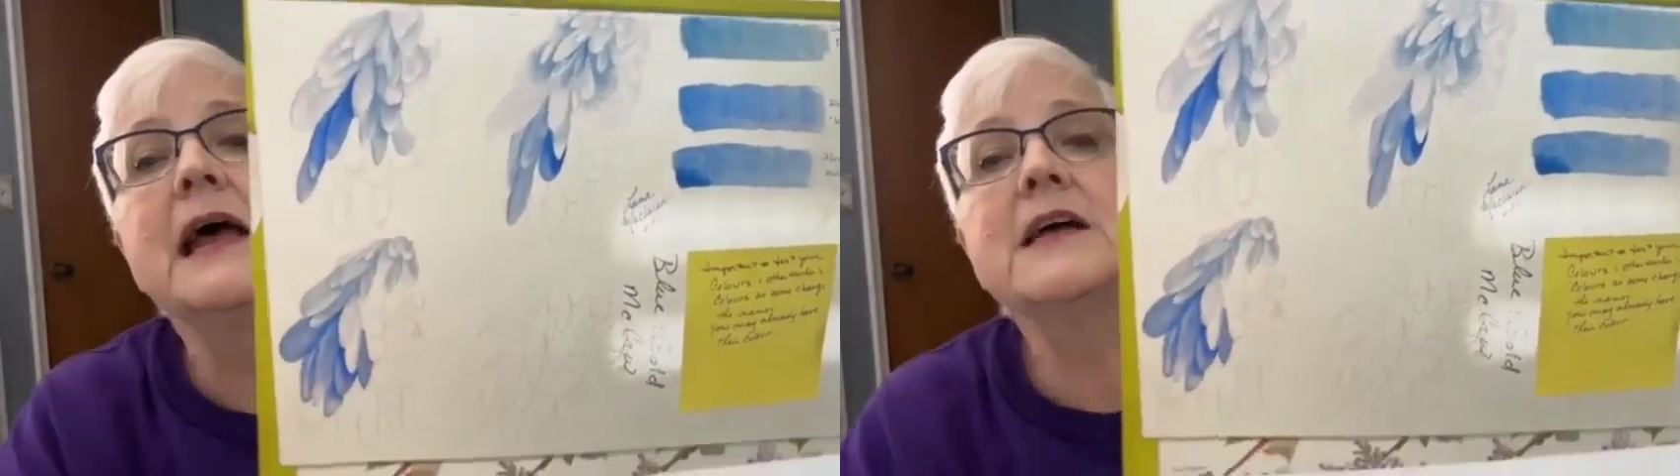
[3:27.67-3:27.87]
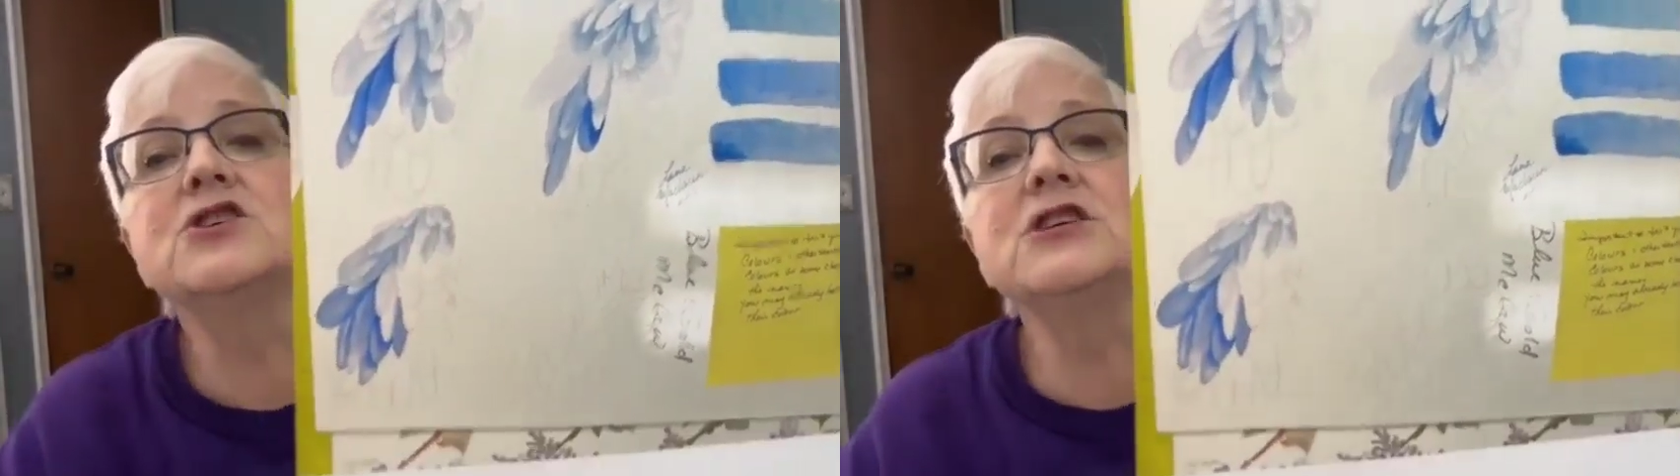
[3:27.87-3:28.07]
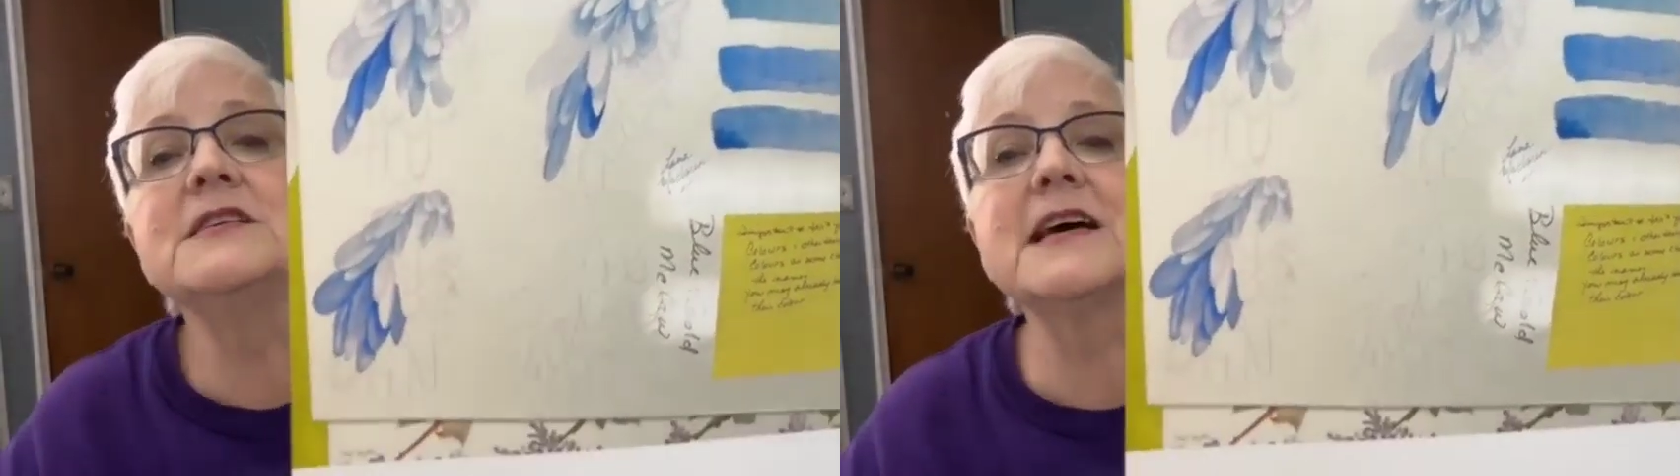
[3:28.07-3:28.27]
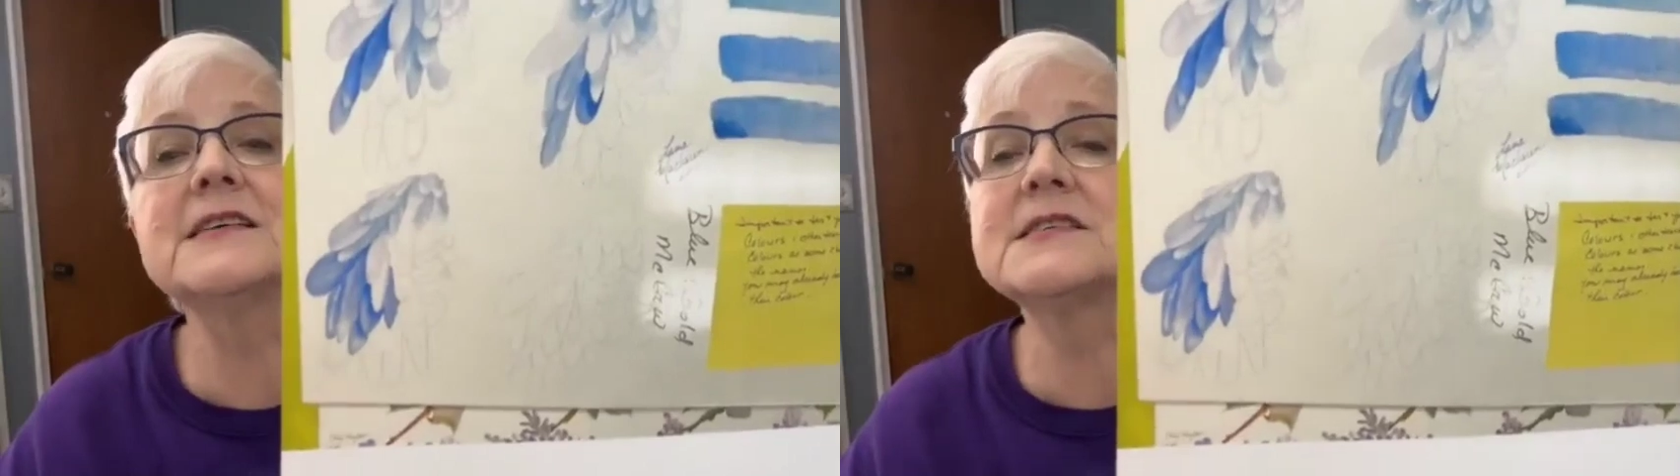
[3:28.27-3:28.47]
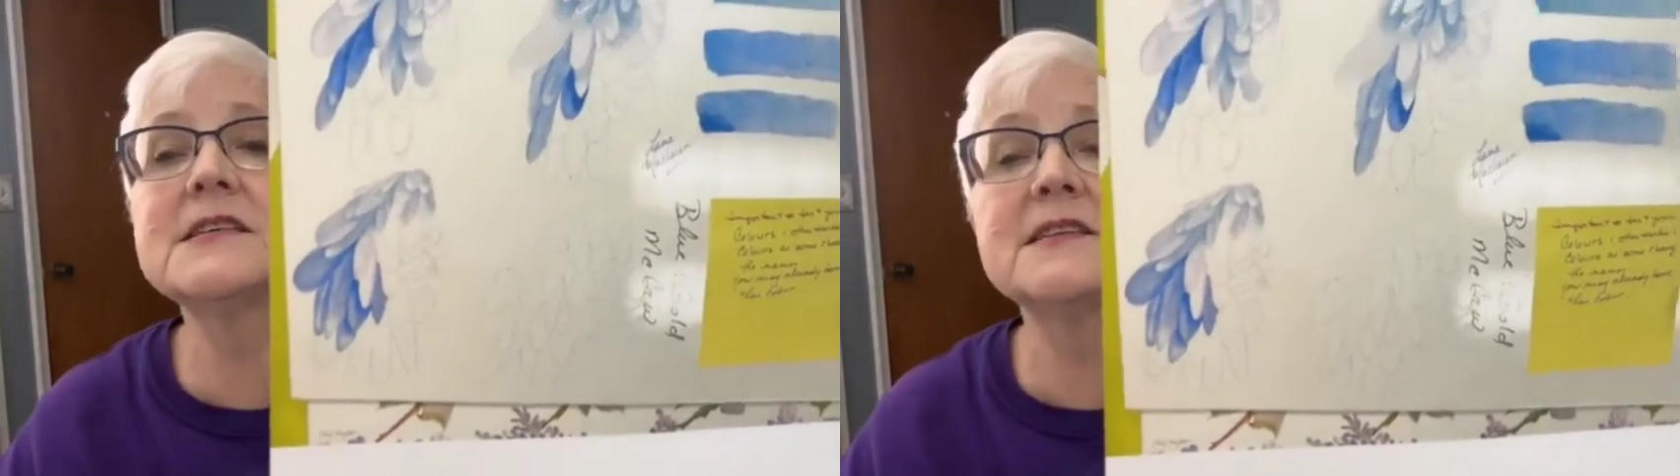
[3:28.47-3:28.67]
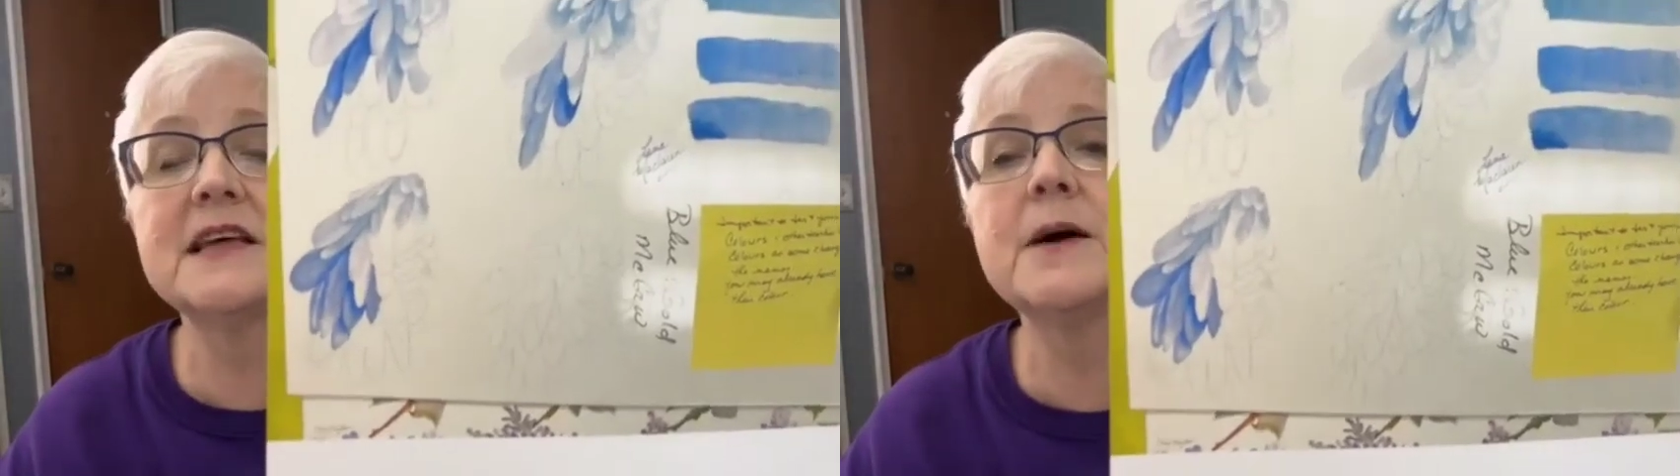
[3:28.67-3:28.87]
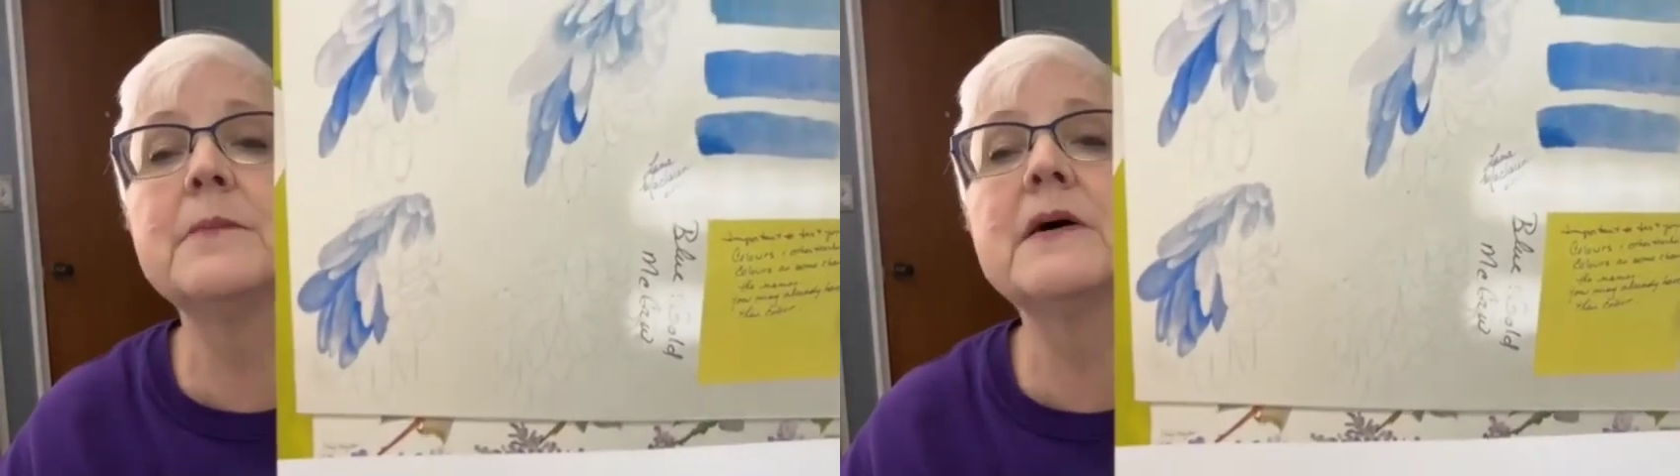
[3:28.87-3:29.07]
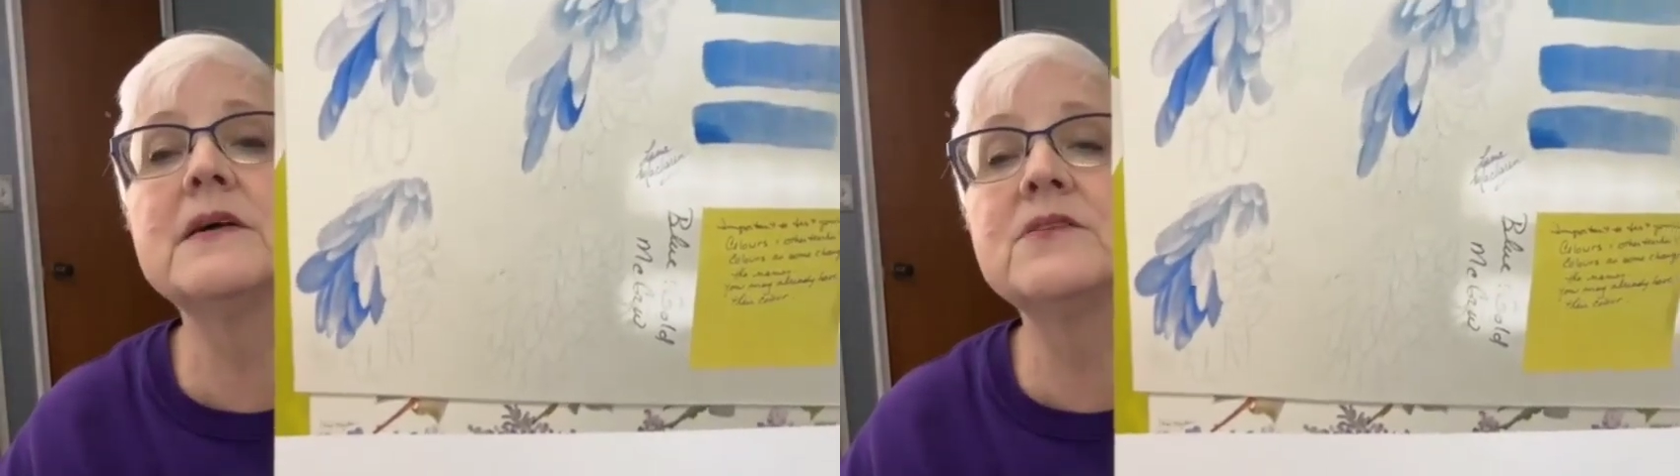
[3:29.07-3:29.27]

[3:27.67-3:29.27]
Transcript: and she tested them